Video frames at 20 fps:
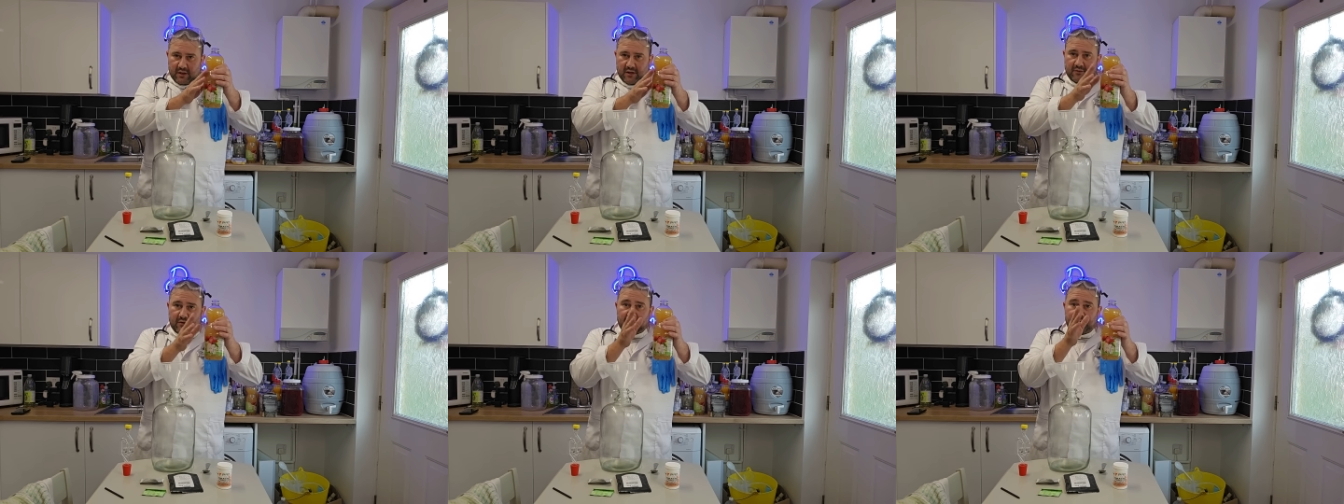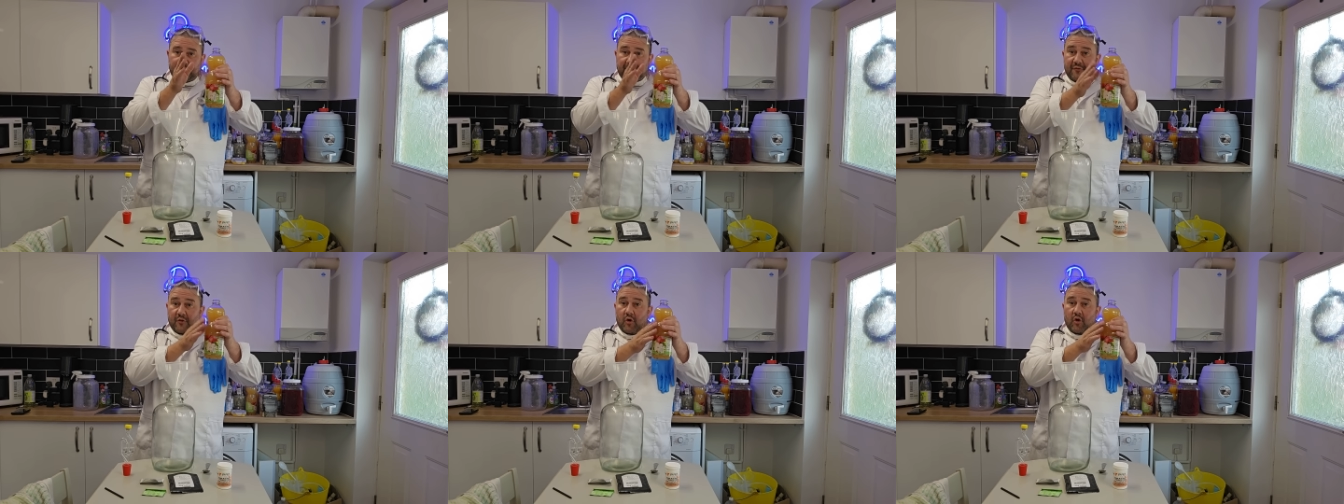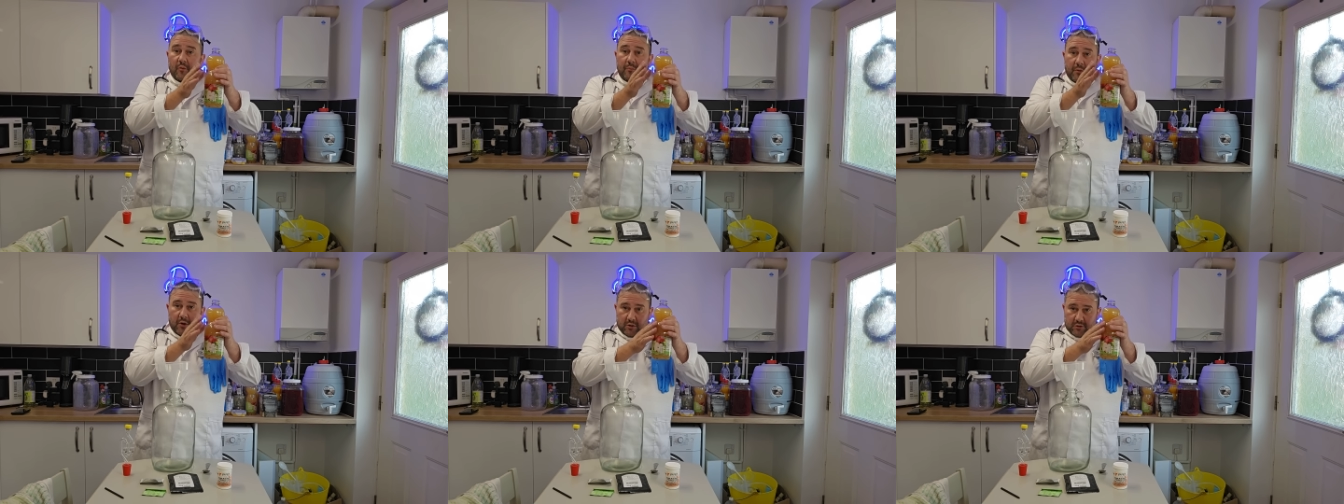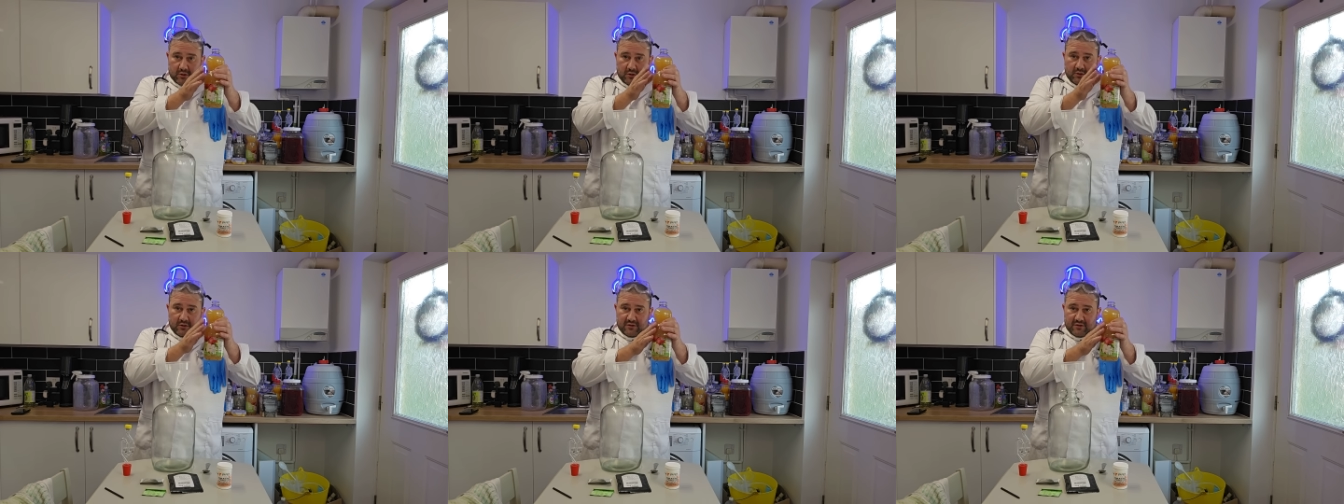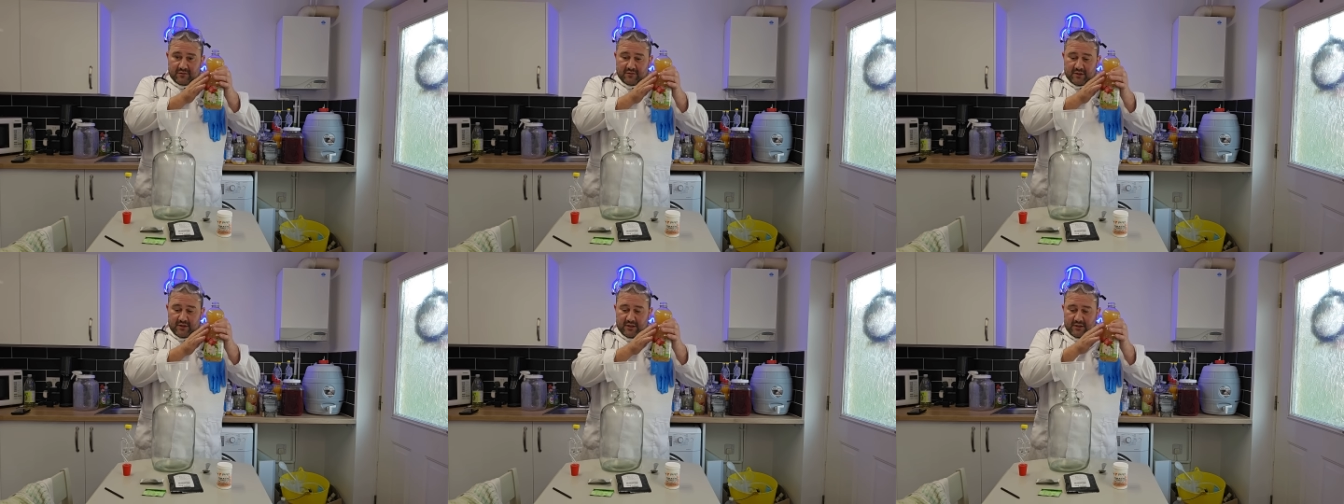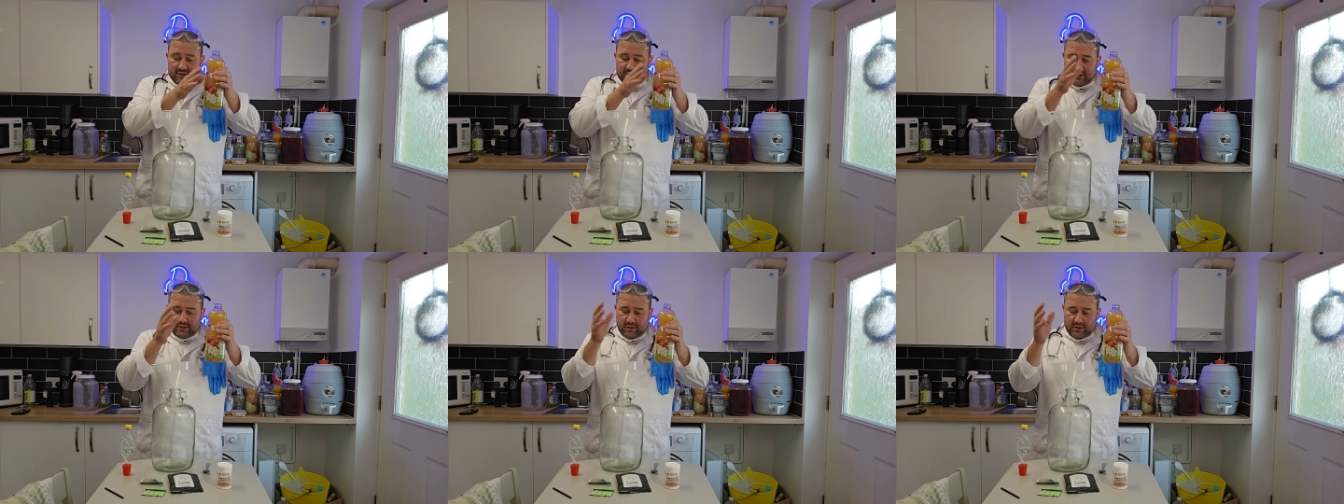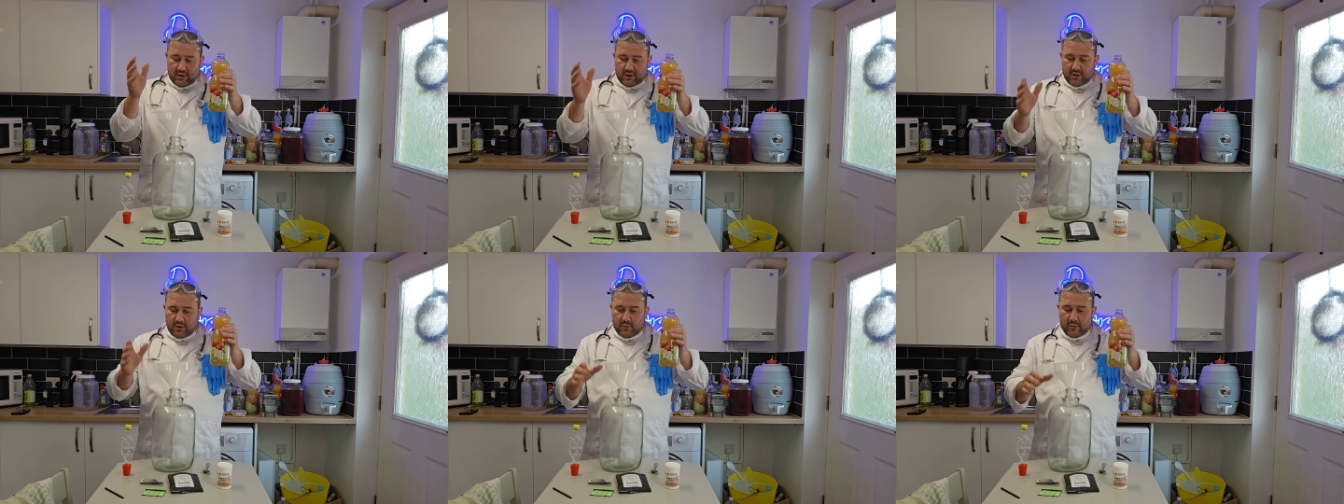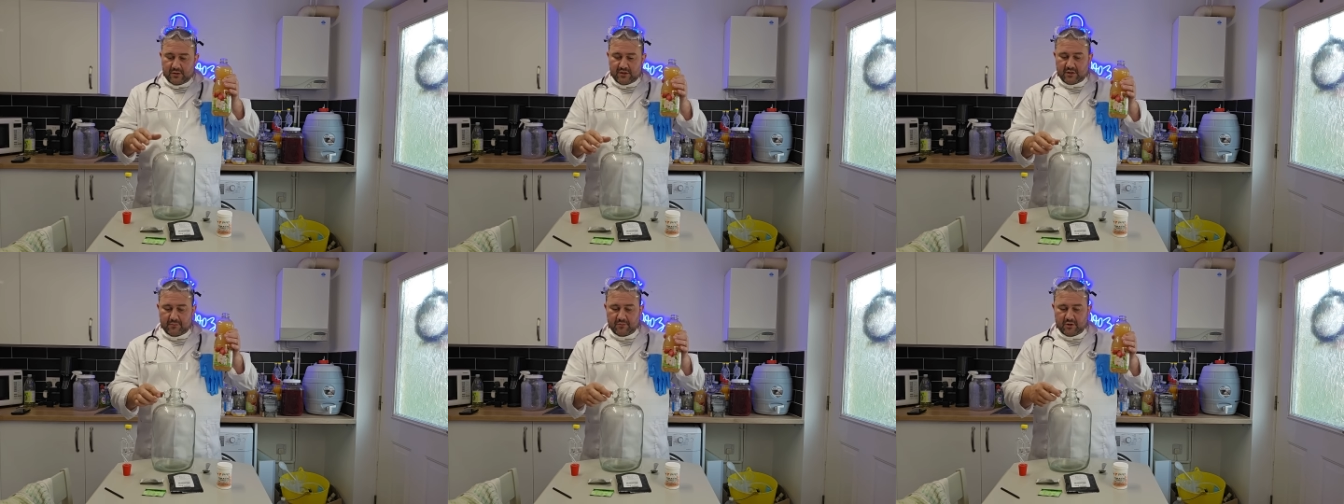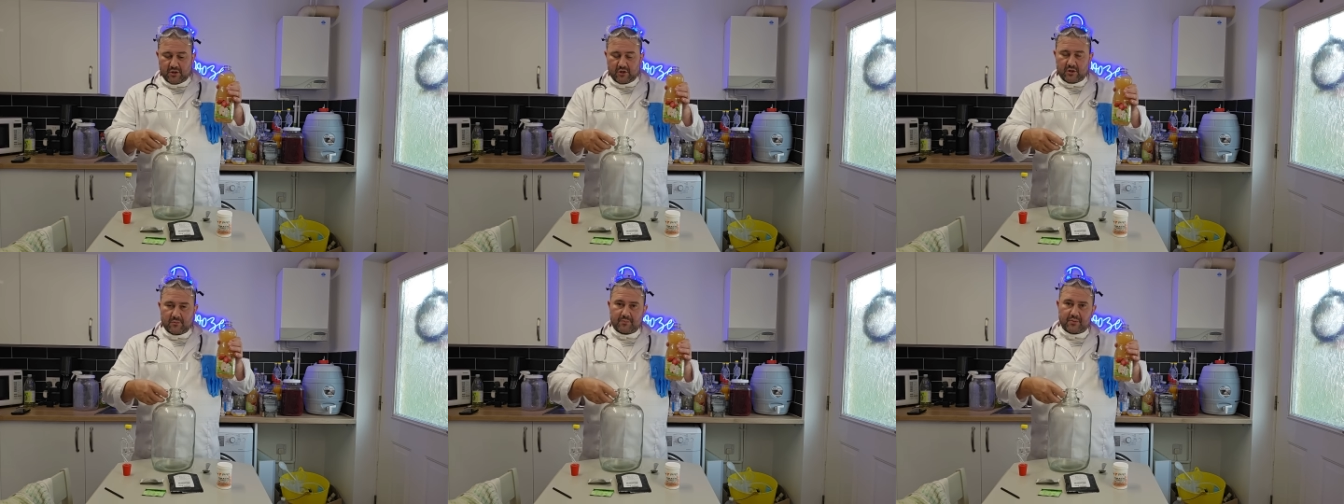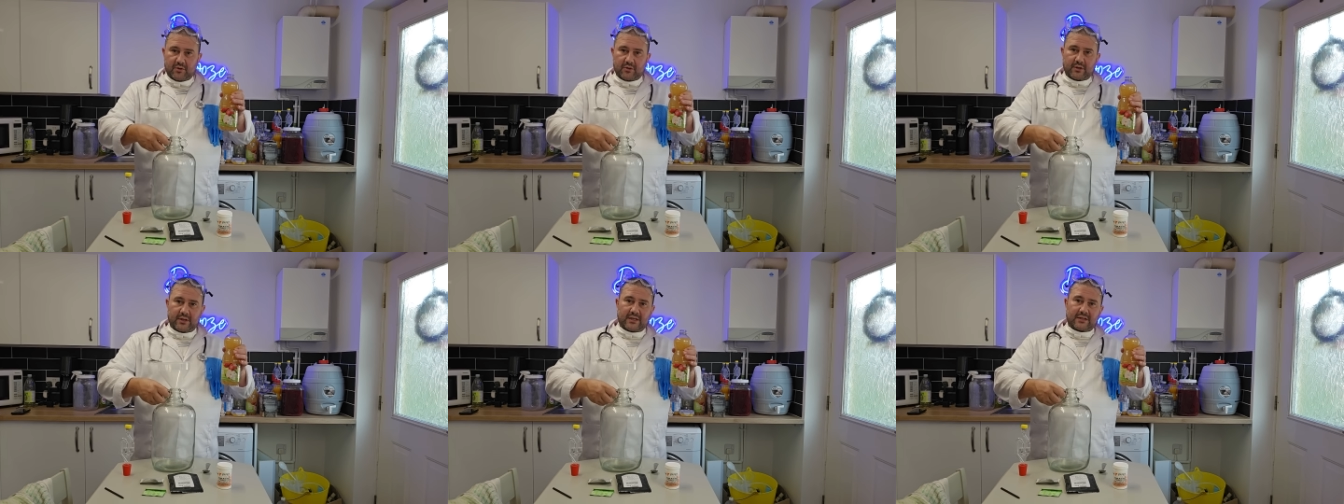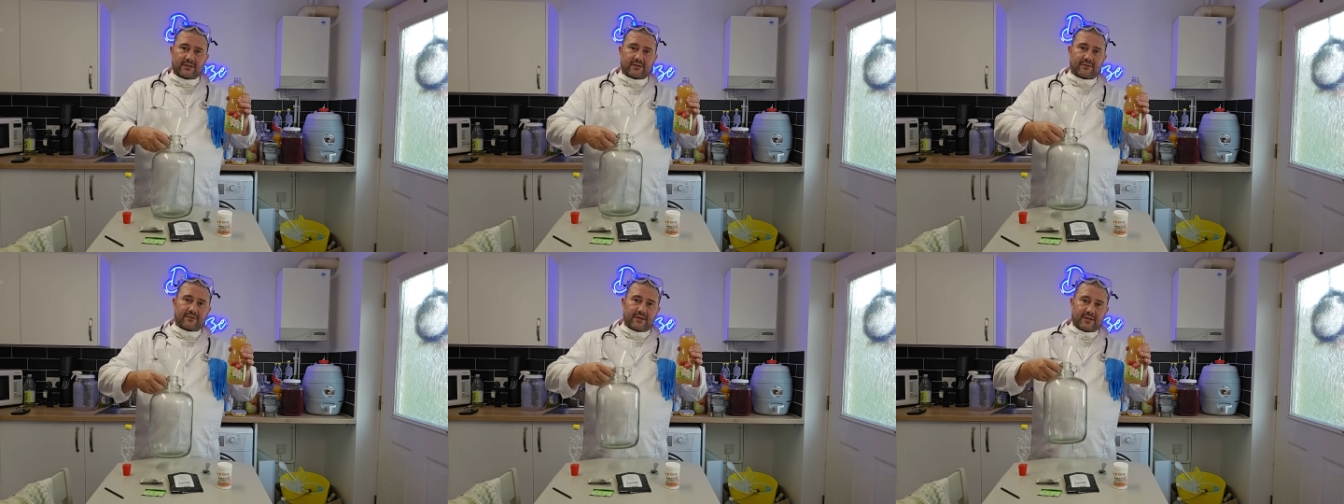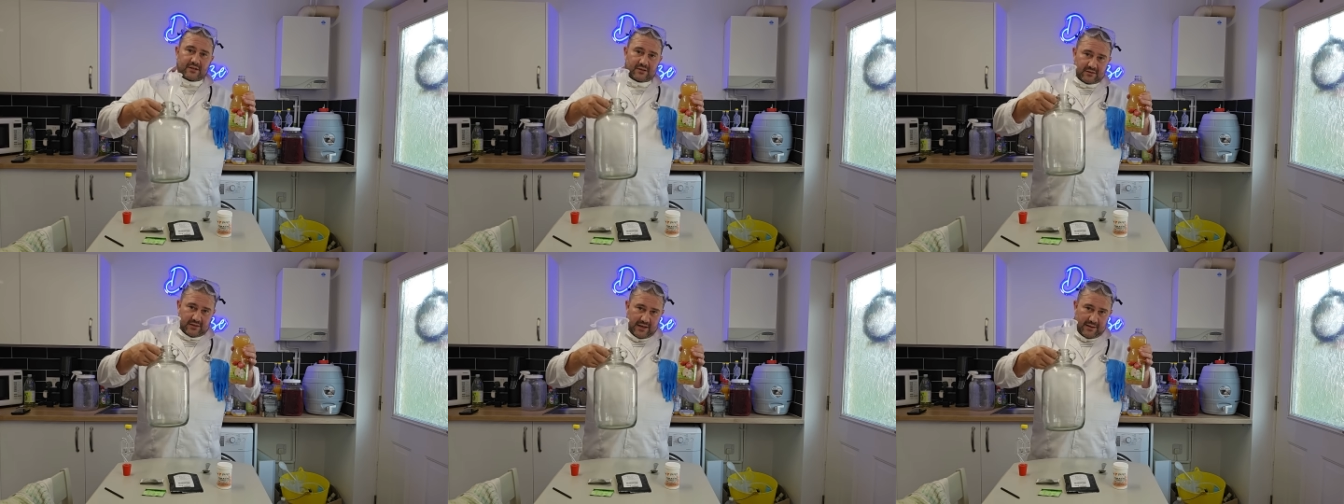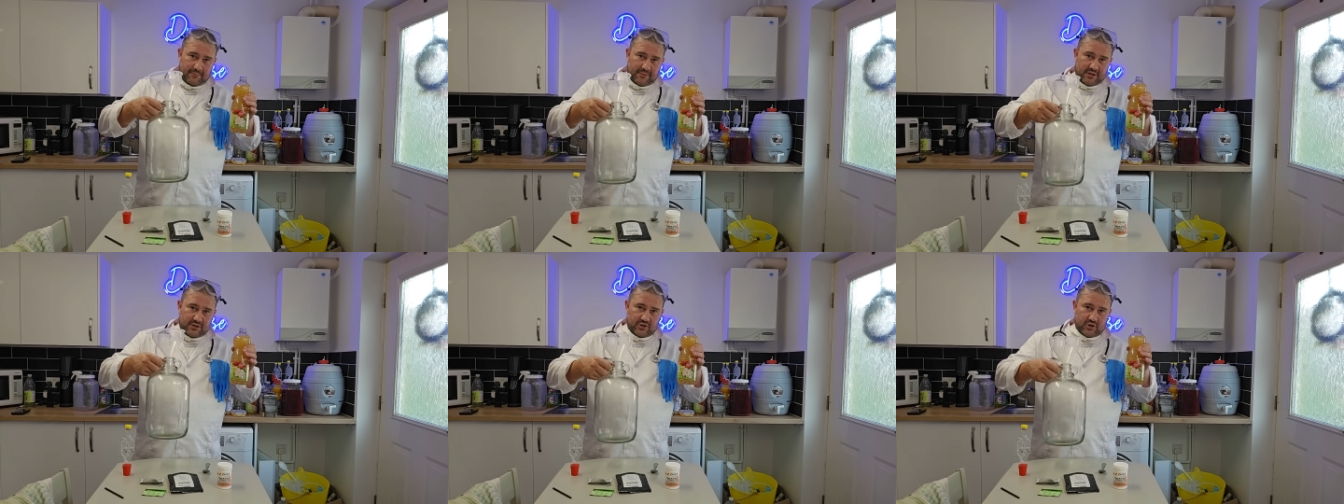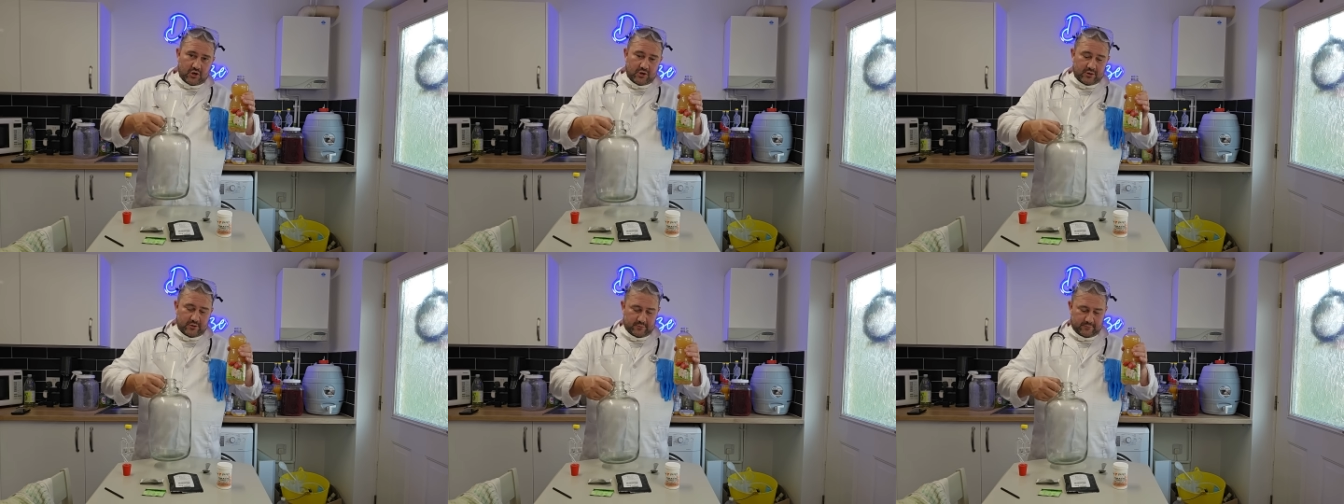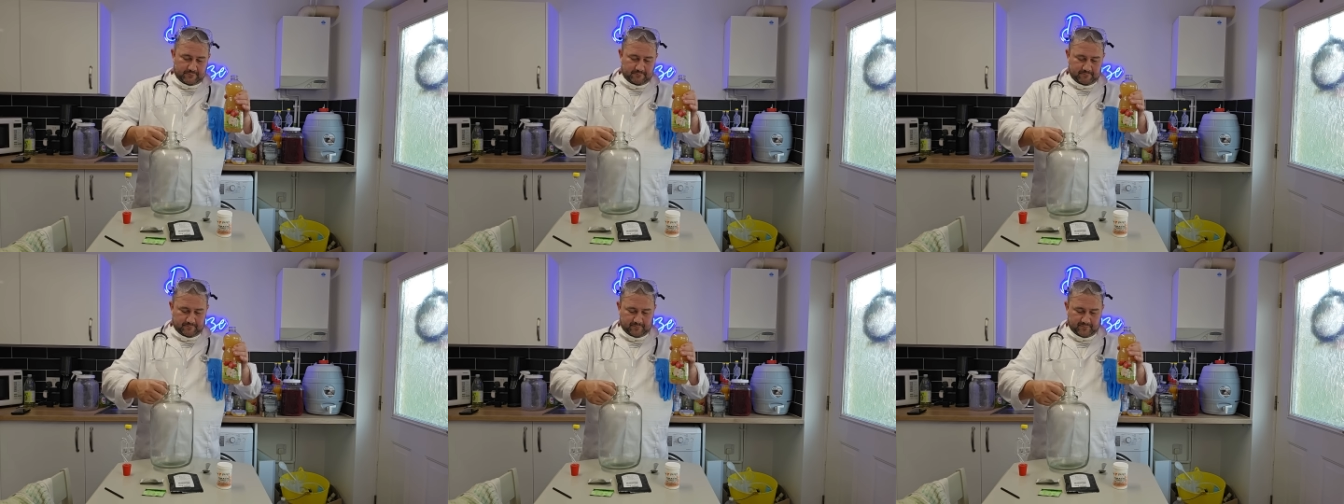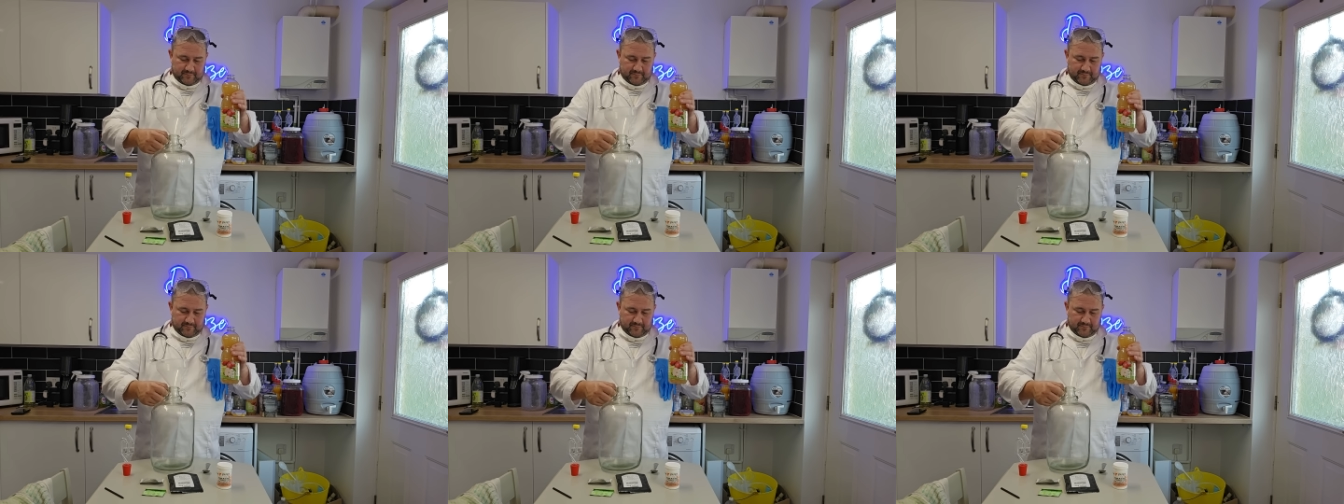I've got 4 bottles of these, which I'm going to put into this demijohn.